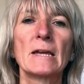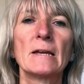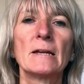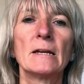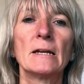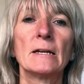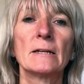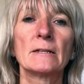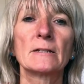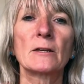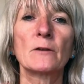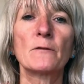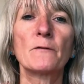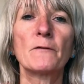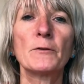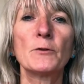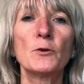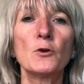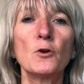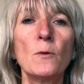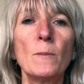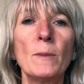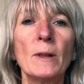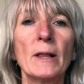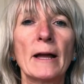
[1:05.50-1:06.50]
So for
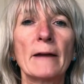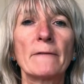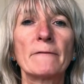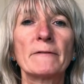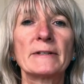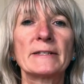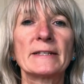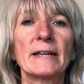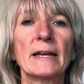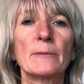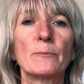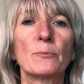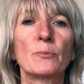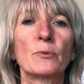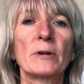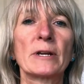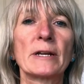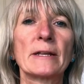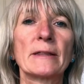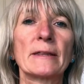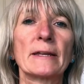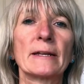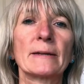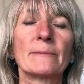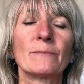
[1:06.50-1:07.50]
normal everyday
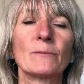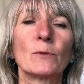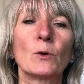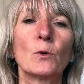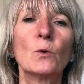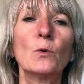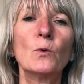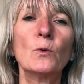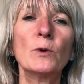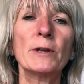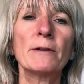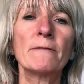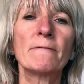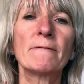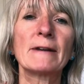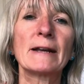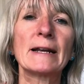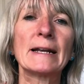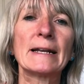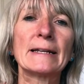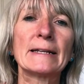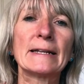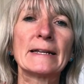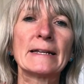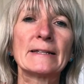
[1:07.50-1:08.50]
breathing, all you
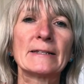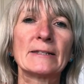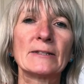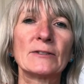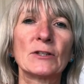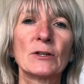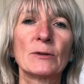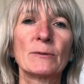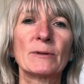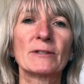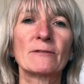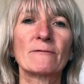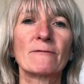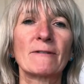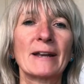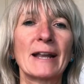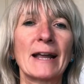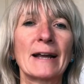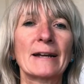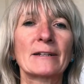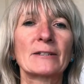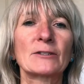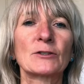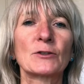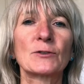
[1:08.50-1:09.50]
really need to do is
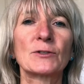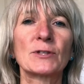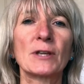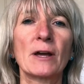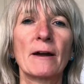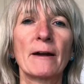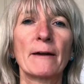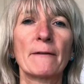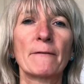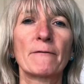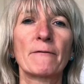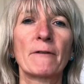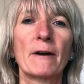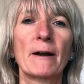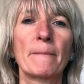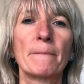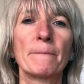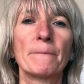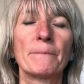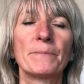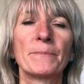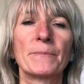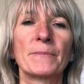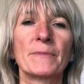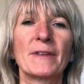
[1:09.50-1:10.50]
relax your diaphragm.
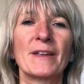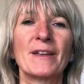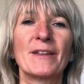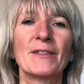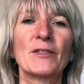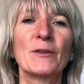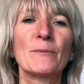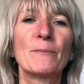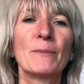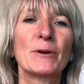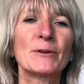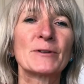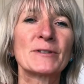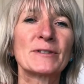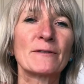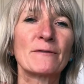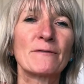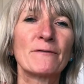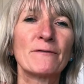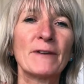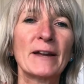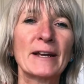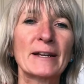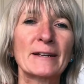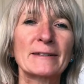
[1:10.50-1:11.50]
The most
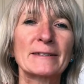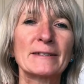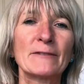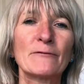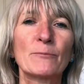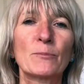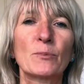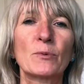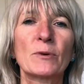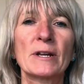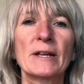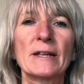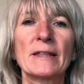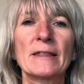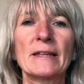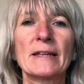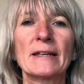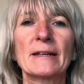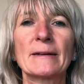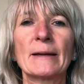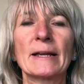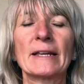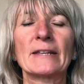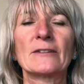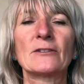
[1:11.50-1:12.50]
effective
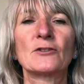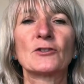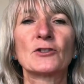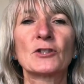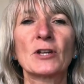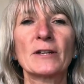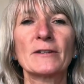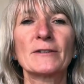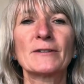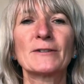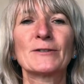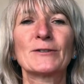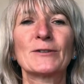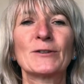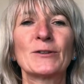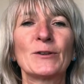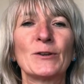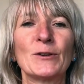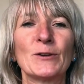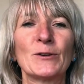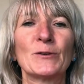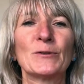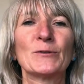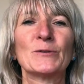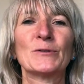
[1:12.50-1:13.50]
breathing is just to
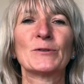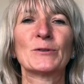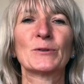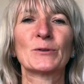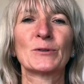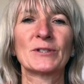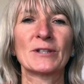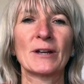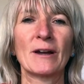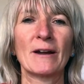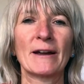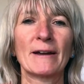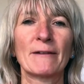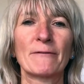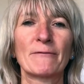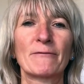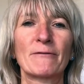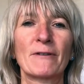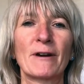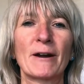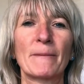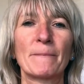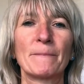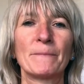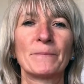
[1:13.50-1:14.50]
use your
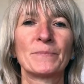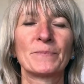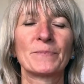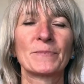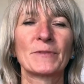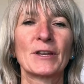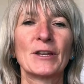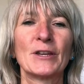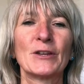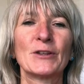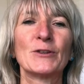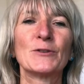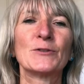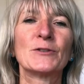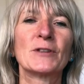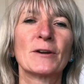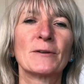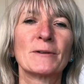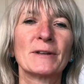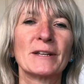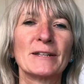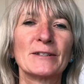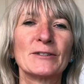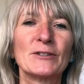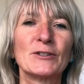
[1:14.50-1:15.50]
diaphragm. You
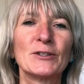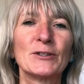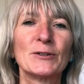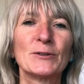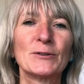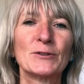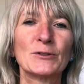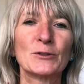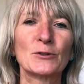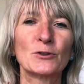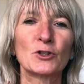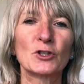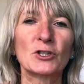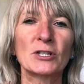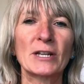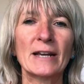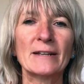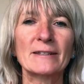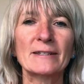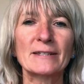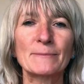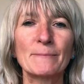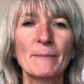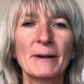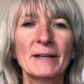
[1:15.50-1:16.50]
don't need to use your
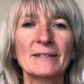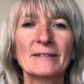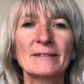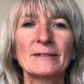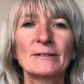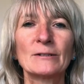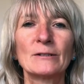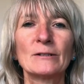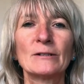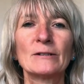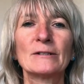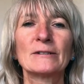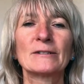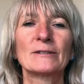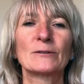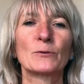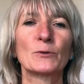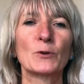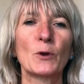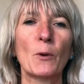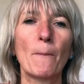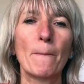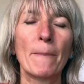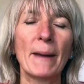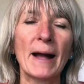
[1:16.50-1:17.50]
chest muscles or
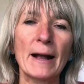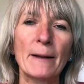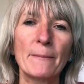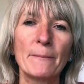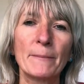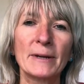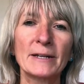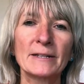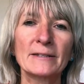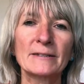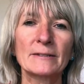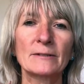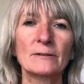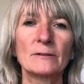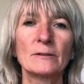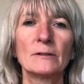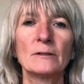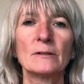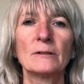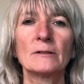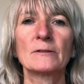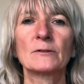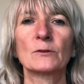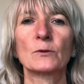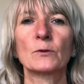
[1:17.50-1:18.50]
your back
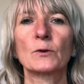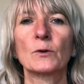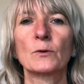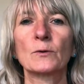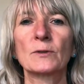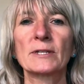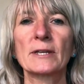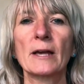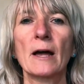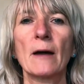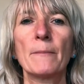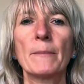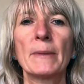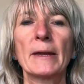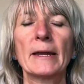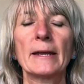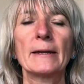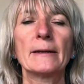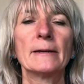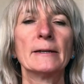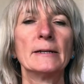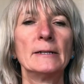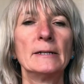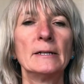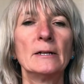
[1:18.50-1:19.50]
muscles or your
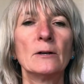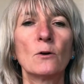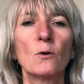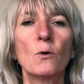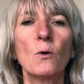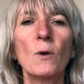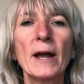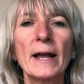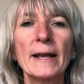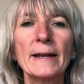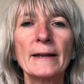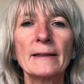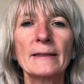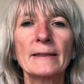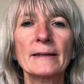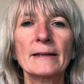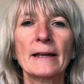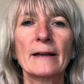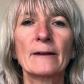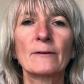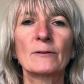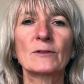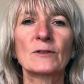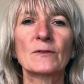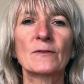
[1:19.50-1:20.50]
tummy or anything
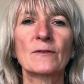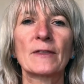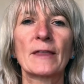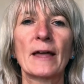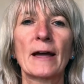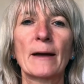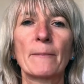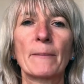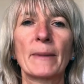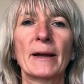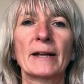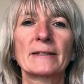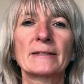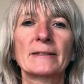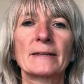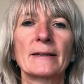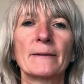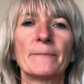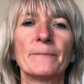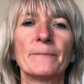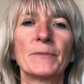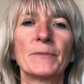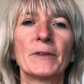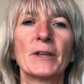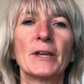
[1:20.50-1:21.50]
else for that matter.
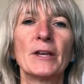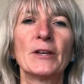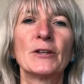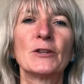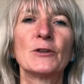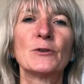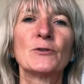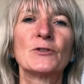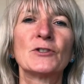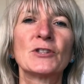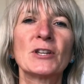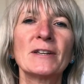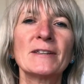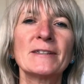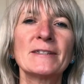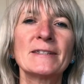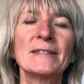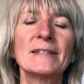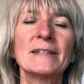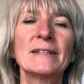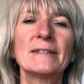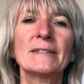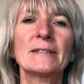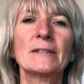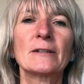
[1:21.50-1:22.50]
You just
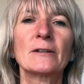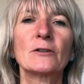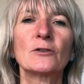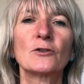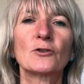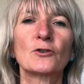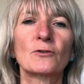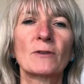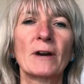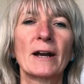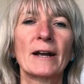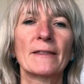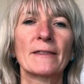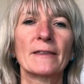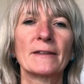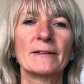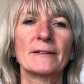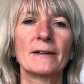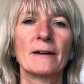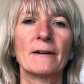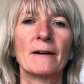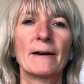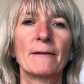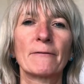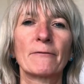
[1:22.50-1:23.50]
need to contract the
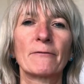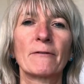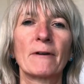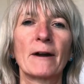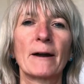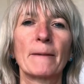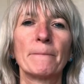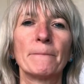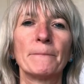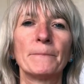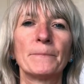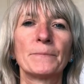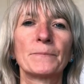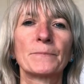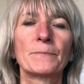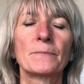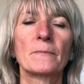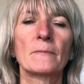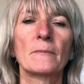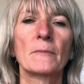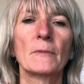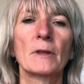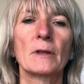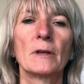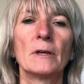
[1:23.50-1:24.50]
diaphragm.
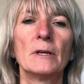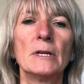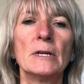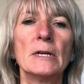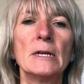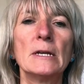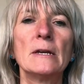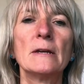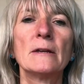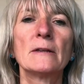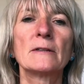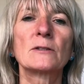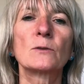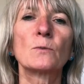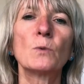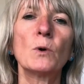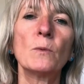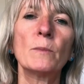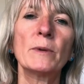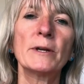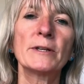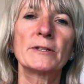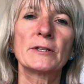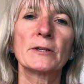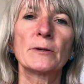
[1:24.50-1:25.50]
So
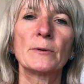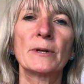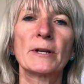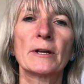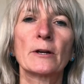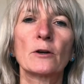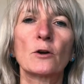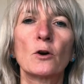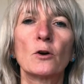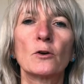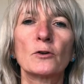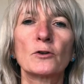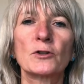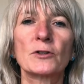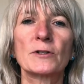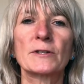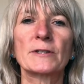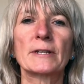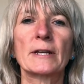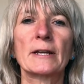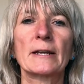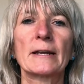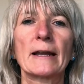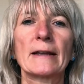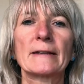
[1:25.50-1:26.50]
what we do in a conscious
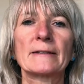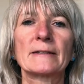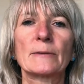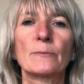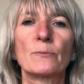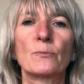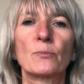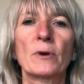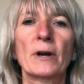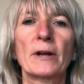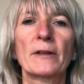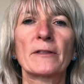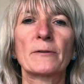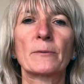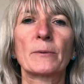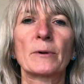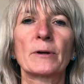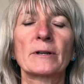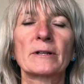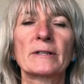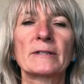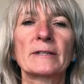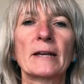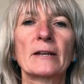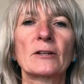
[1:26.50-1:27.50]
connected
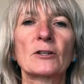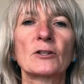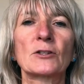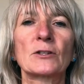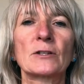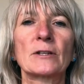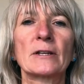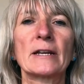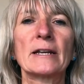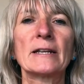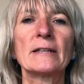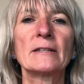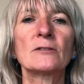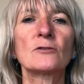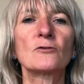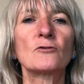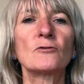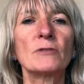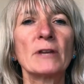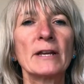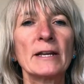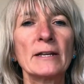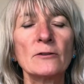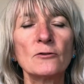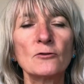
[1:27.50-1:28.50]
breathwork session is
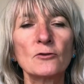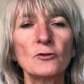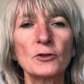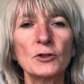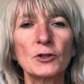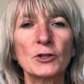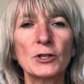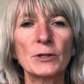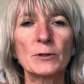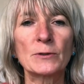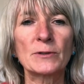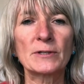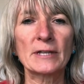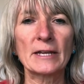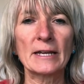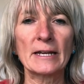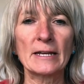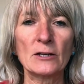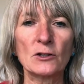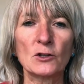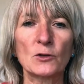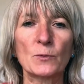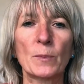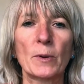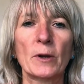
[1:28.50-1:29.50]
to introduce
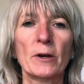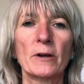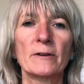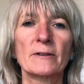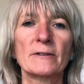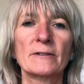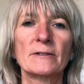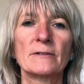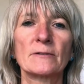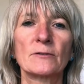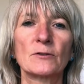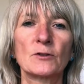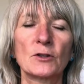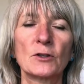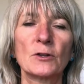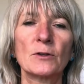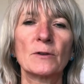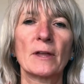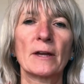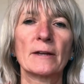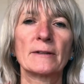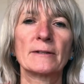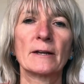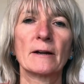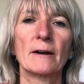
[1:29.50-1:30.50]
each person to
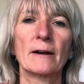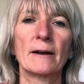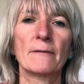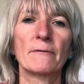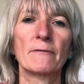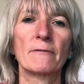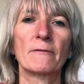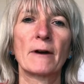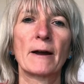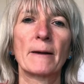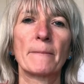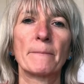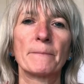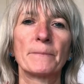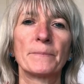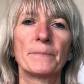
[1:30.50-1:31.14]
their diaphragm.